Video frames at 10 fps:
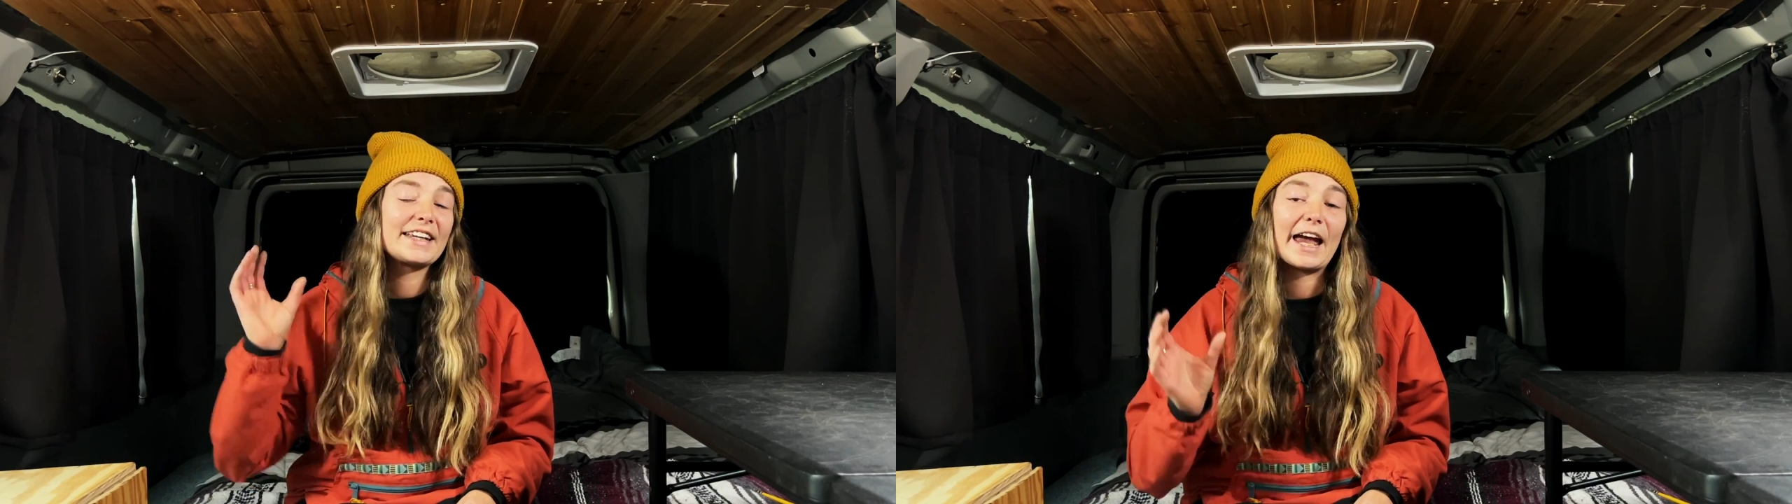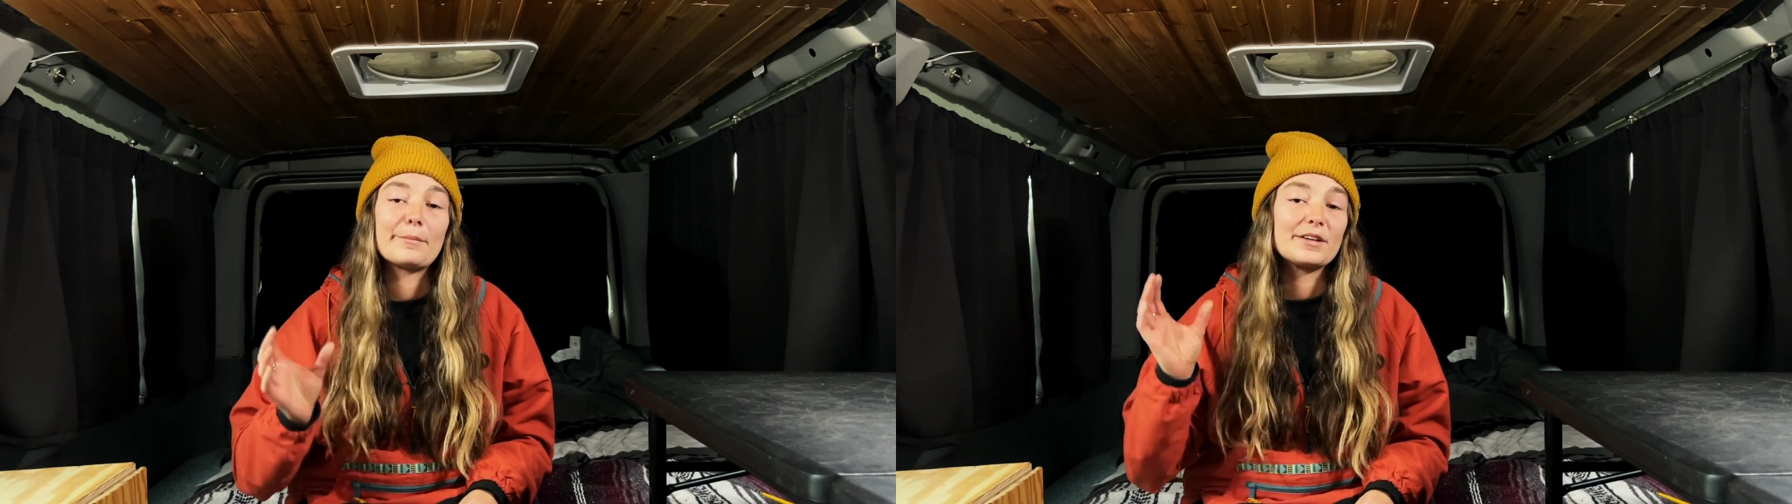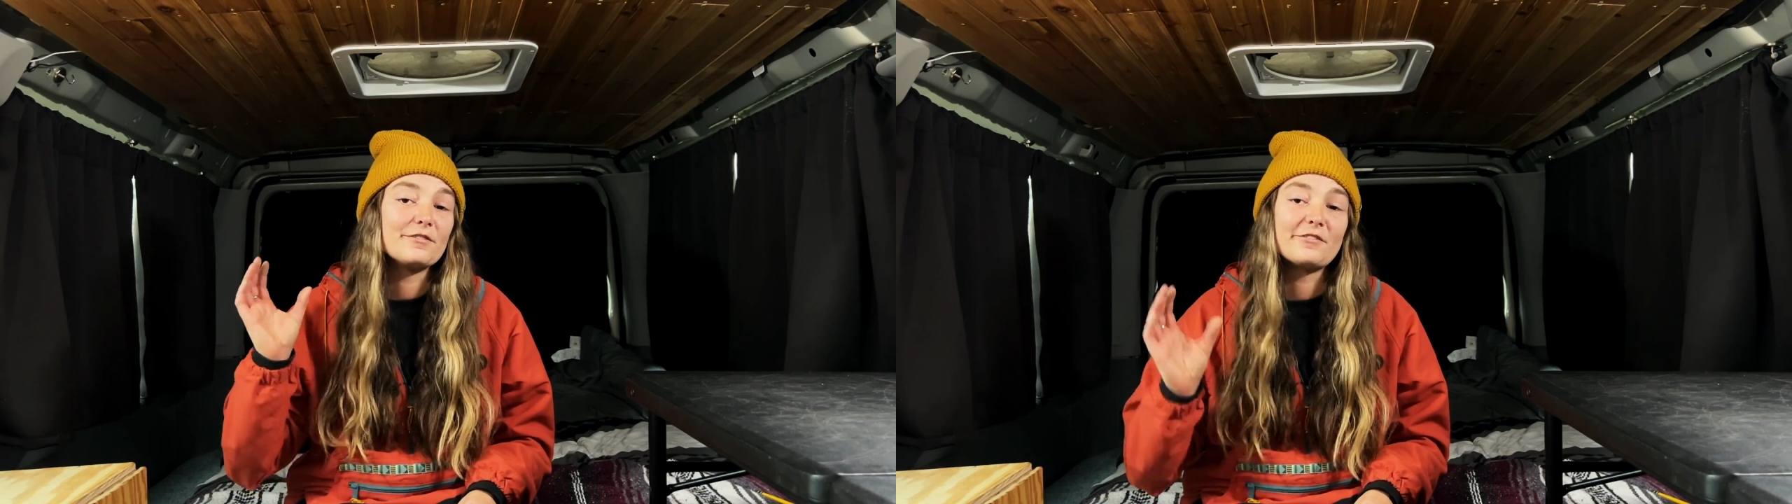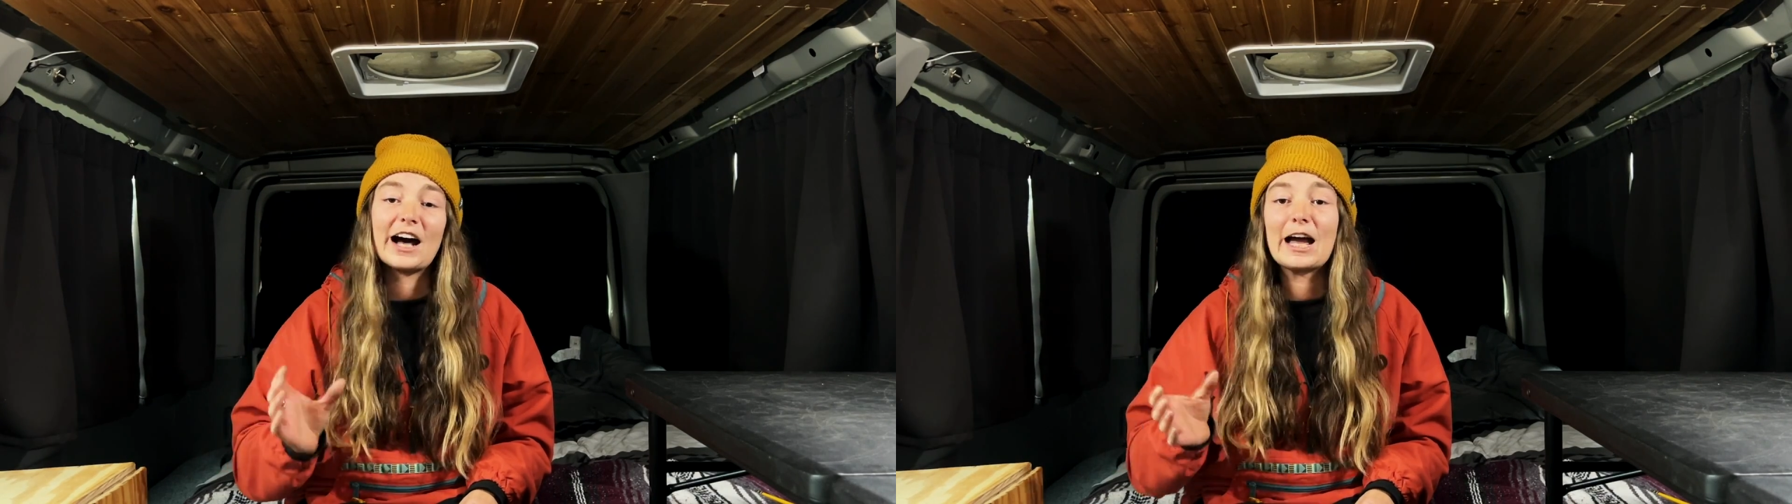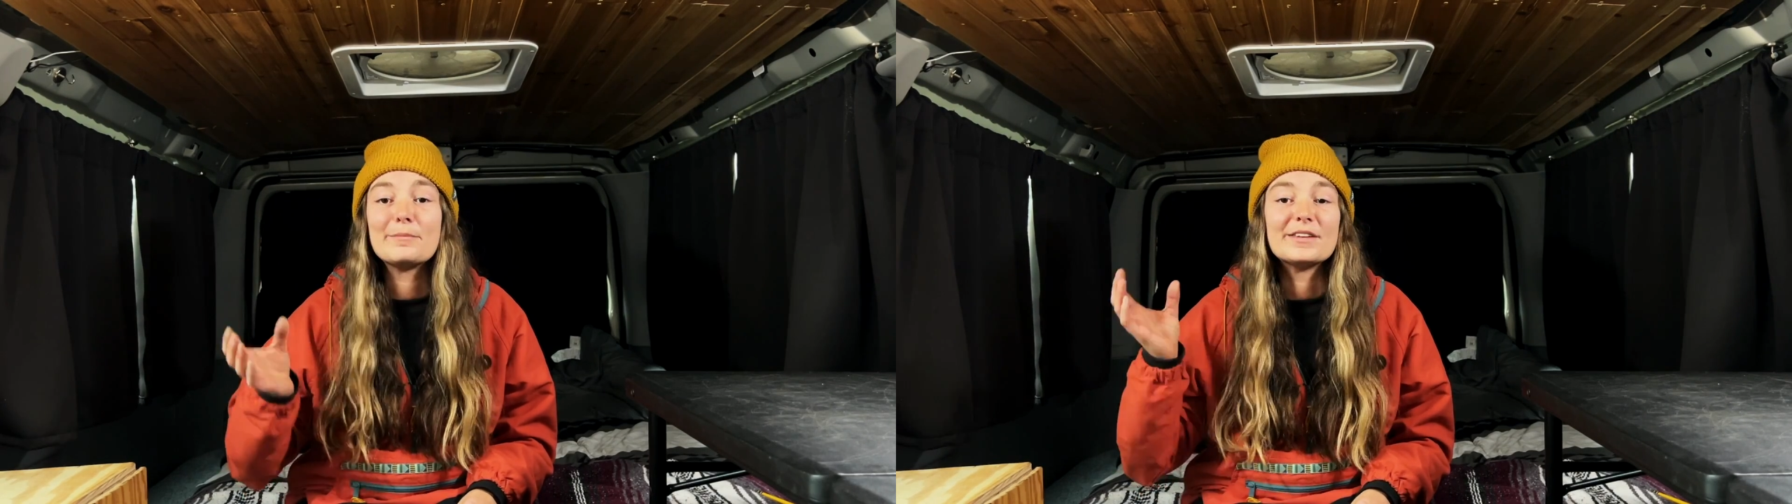cabin
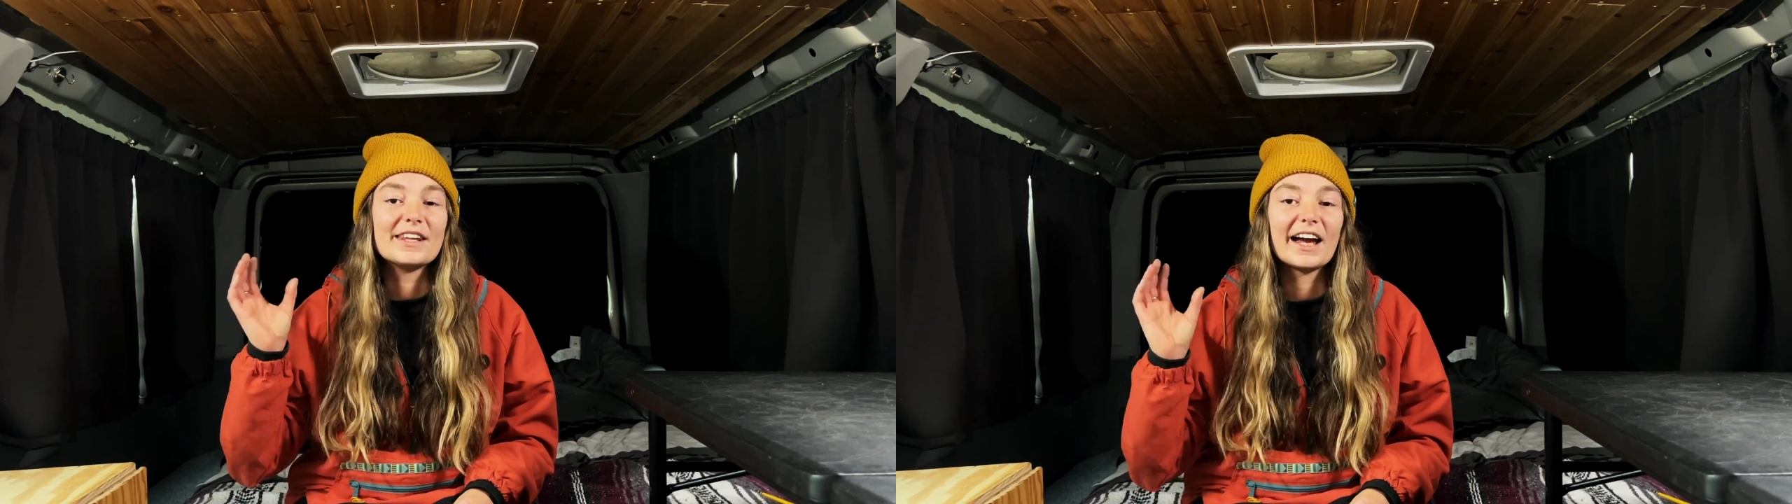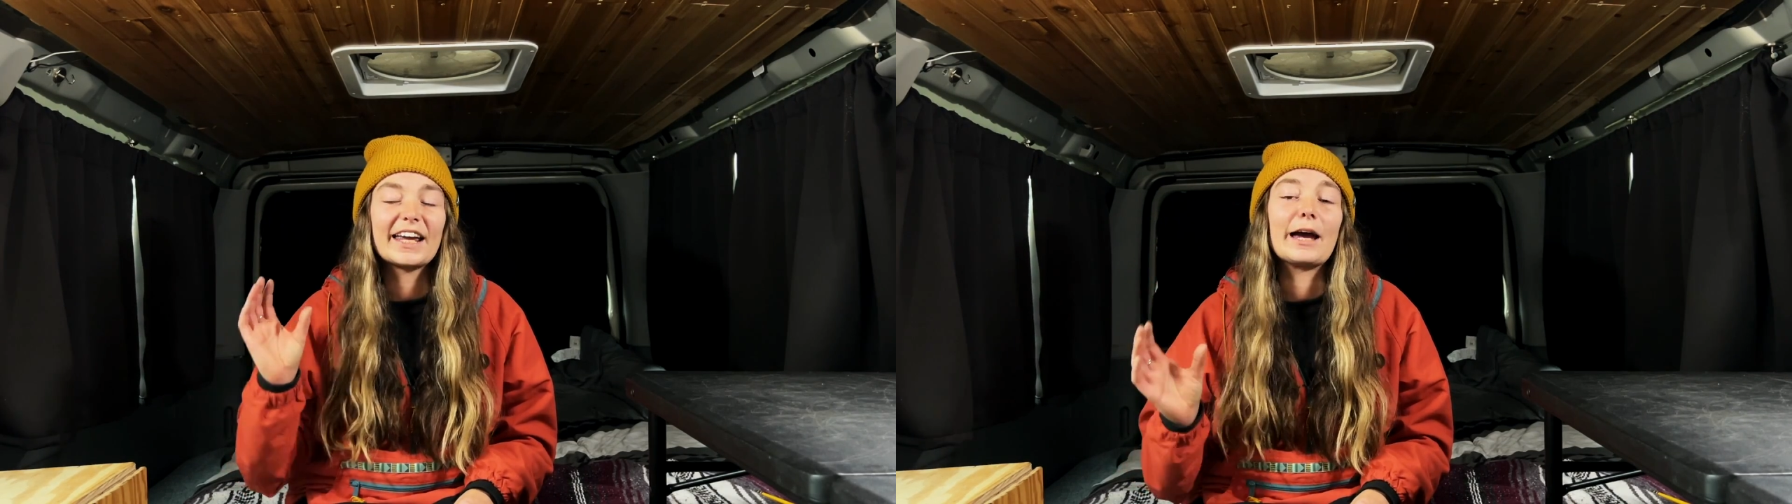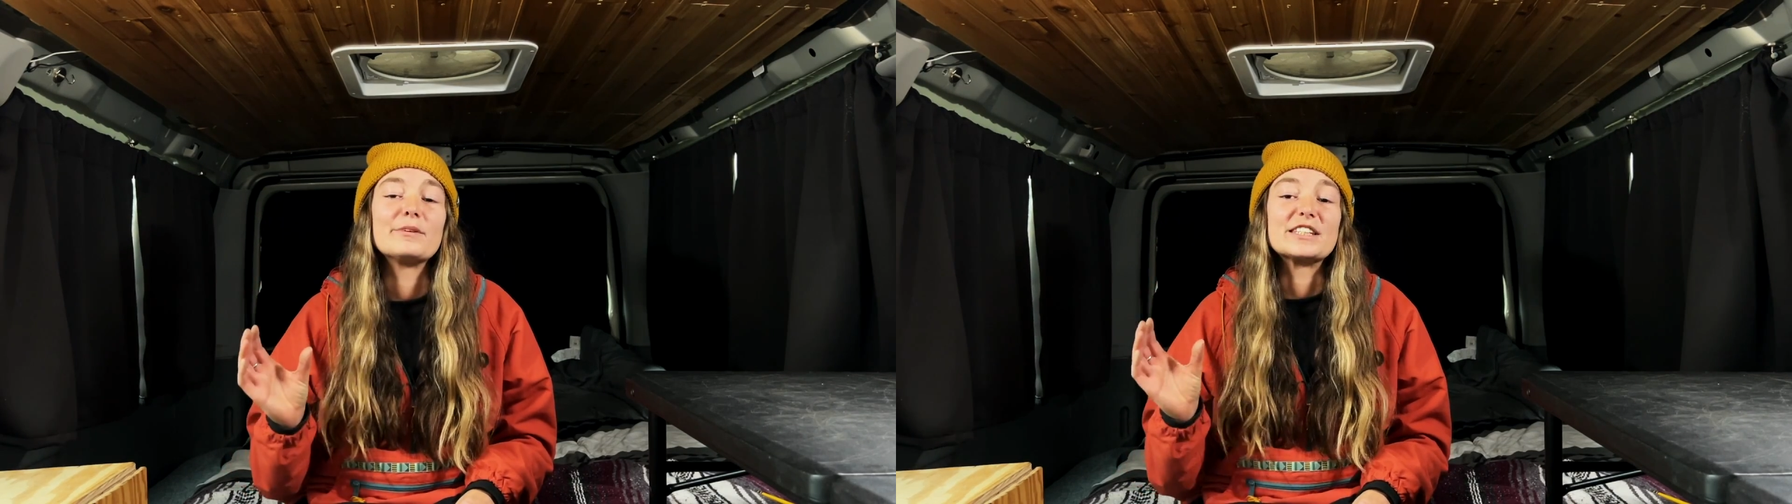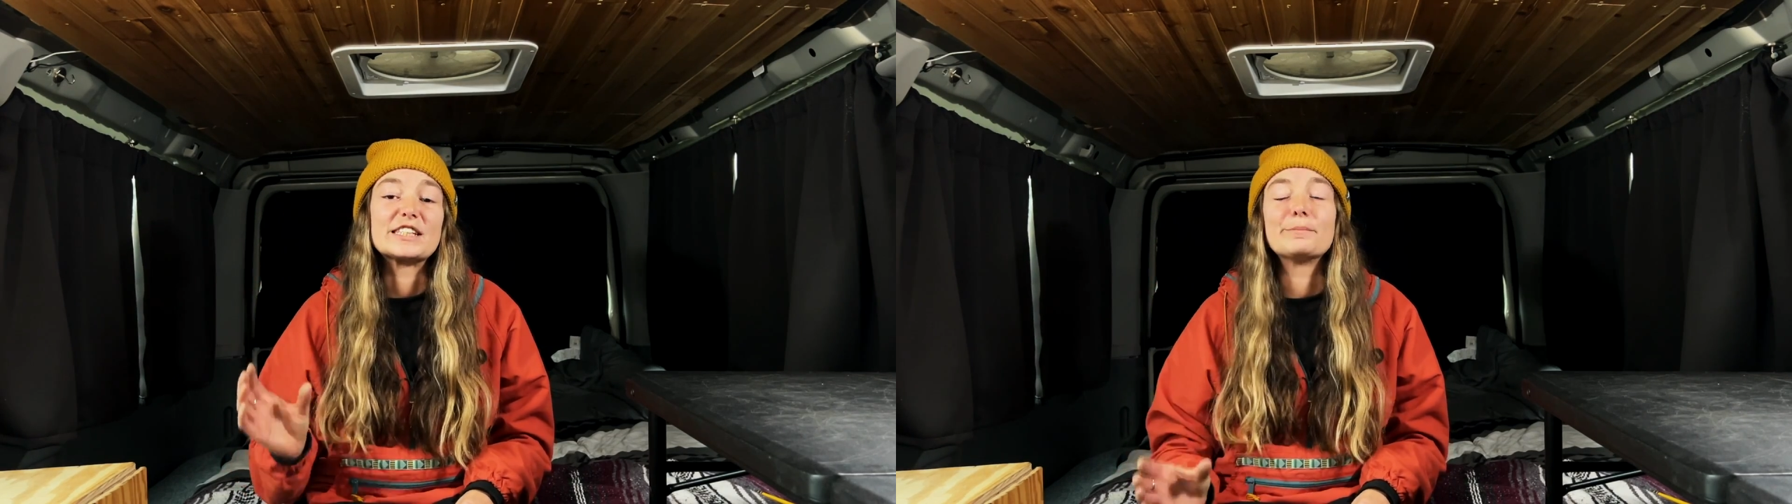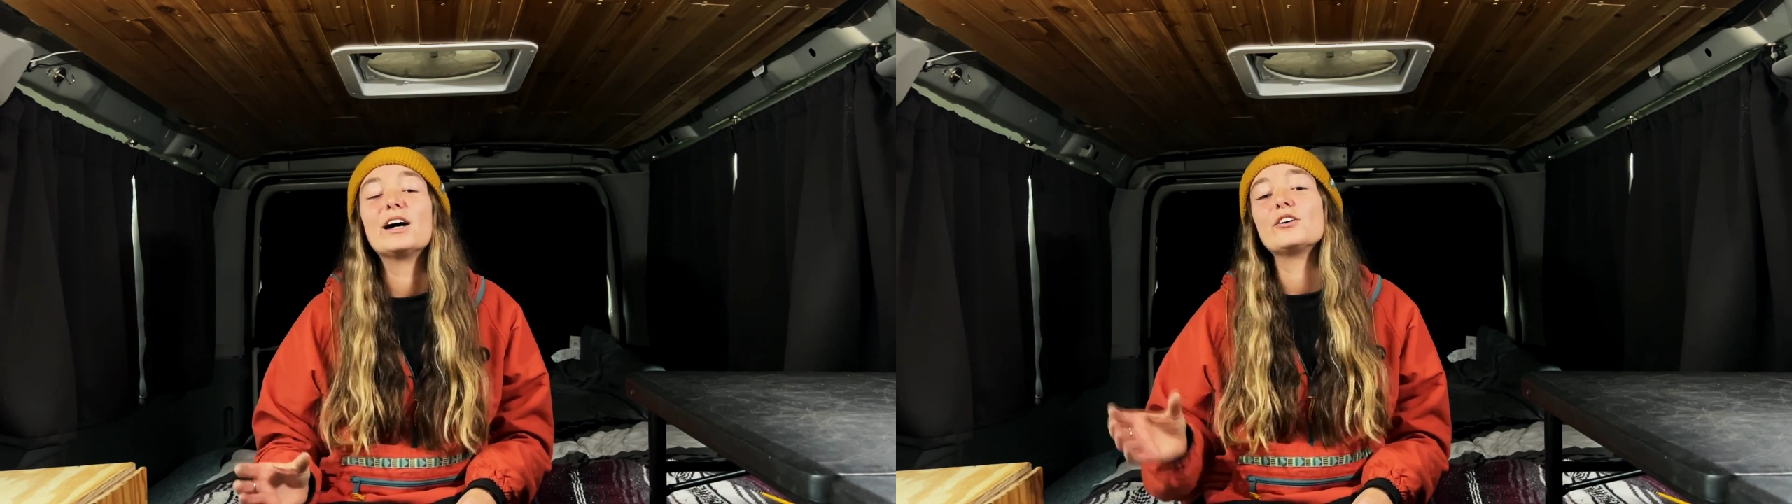vibe and that cabin
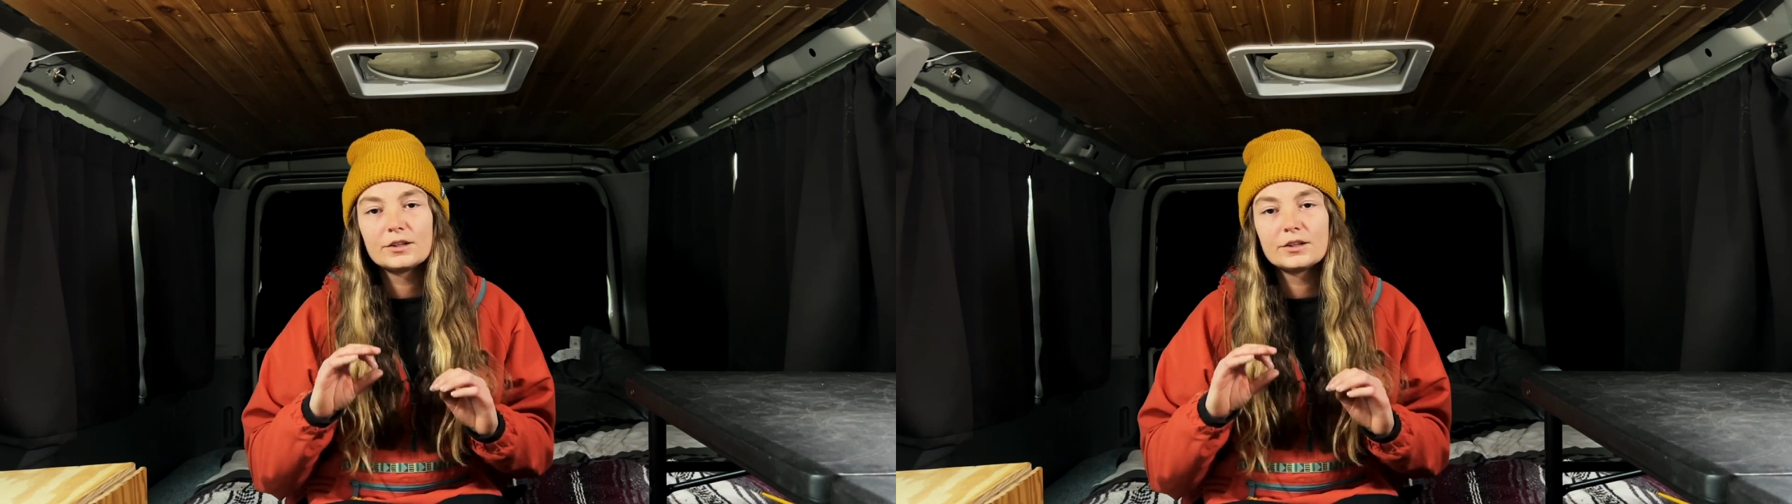smell,